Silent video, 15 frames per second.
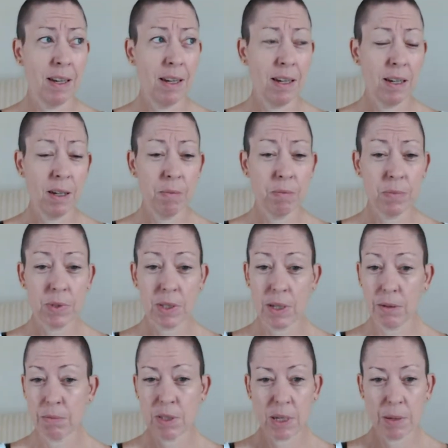So I'm
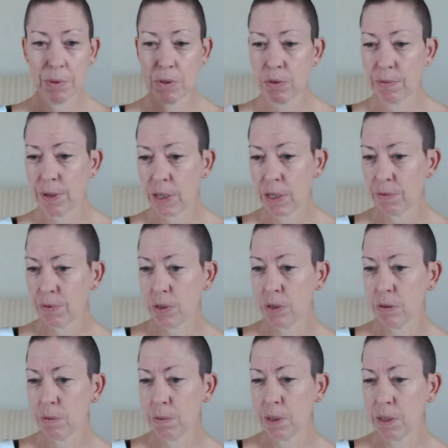just happy to have had it for a
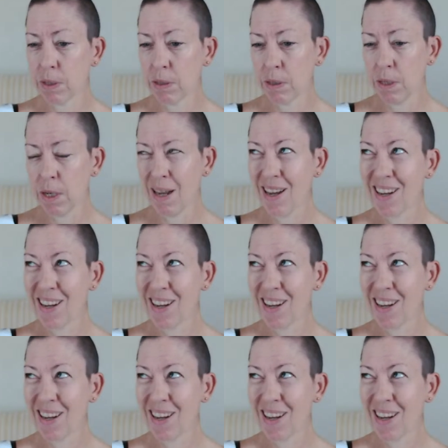little while.